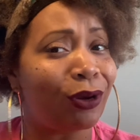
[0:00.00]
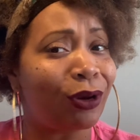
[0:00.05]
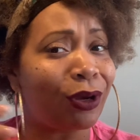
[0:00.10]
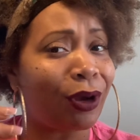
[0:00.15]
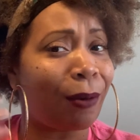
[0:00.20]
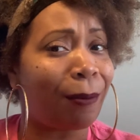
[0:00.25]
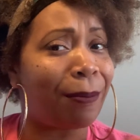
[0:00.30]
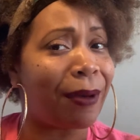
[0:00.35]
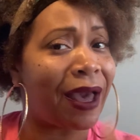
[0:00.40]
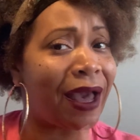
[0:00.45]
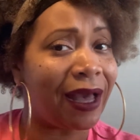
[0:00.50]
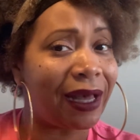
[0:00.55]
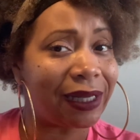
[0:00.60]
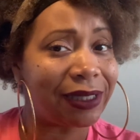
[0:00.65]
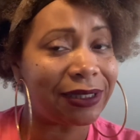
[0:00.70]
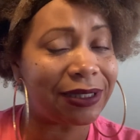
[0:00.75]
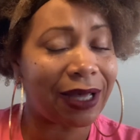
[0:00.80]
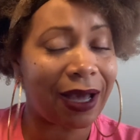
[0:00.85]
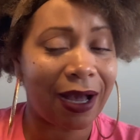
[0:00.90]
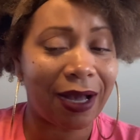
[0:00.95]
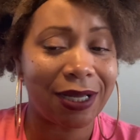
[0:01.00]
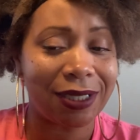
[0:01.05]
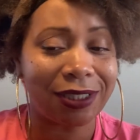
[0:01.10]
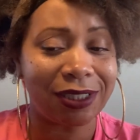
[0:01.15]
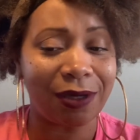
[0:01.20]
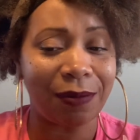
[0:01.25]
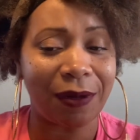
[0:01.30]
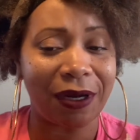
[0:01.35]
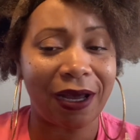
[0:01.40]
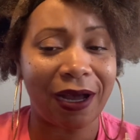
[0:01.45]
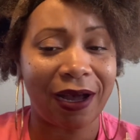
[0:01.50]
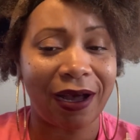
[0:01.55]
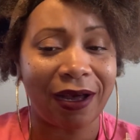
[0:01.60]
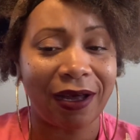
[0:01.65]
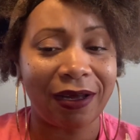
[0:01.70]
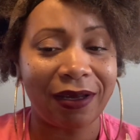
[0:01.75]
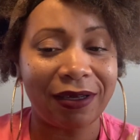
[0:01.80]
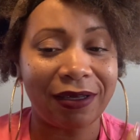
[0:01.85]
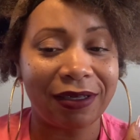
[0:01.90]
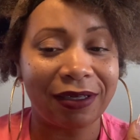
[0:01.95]
on your bad side,
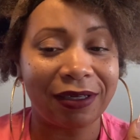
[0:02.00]
Gemini.